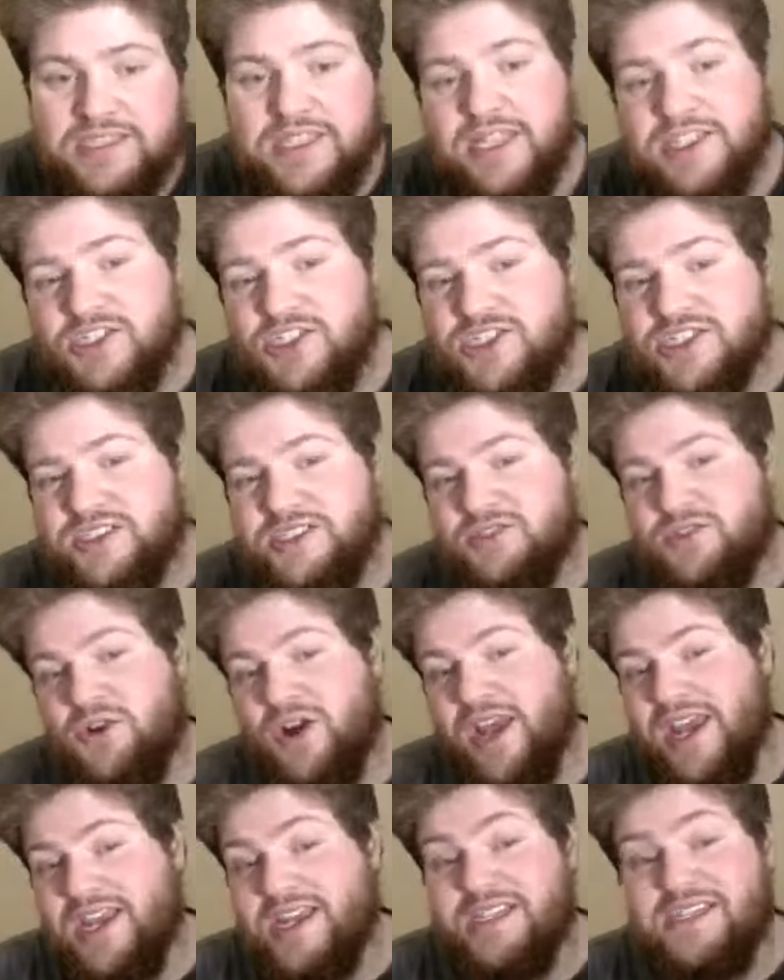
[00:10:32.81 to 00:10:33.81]
It's like just
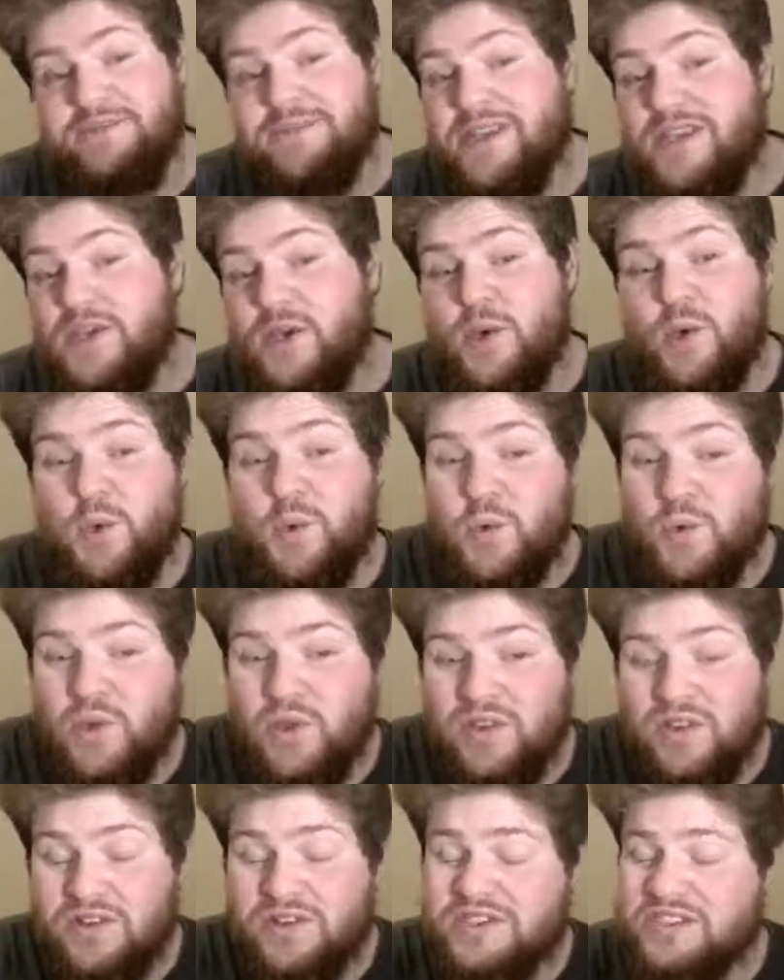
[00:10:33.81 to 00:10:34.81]
trying to be
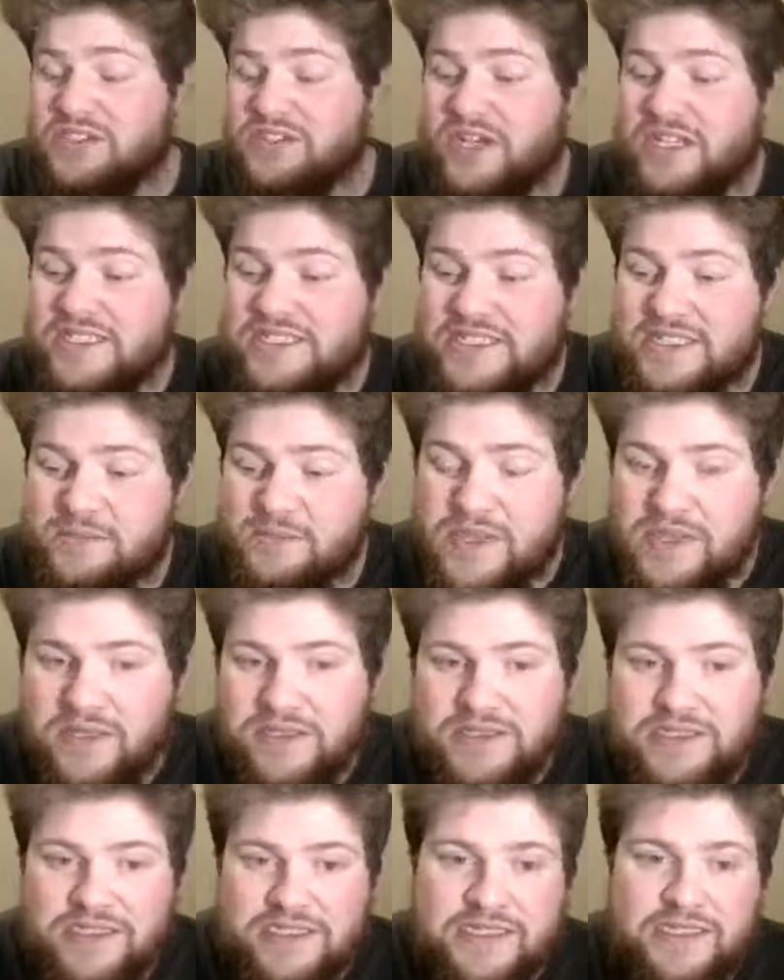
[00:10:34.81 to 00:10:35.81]
cool, or it's trying to
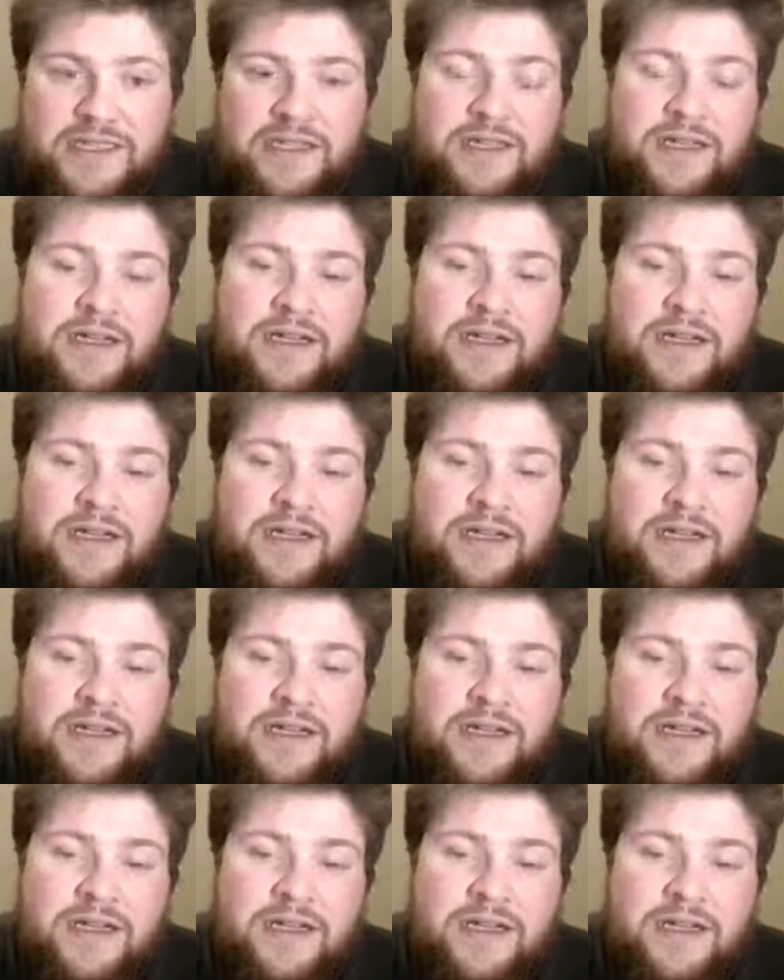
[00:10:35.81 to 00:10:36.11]
appeal to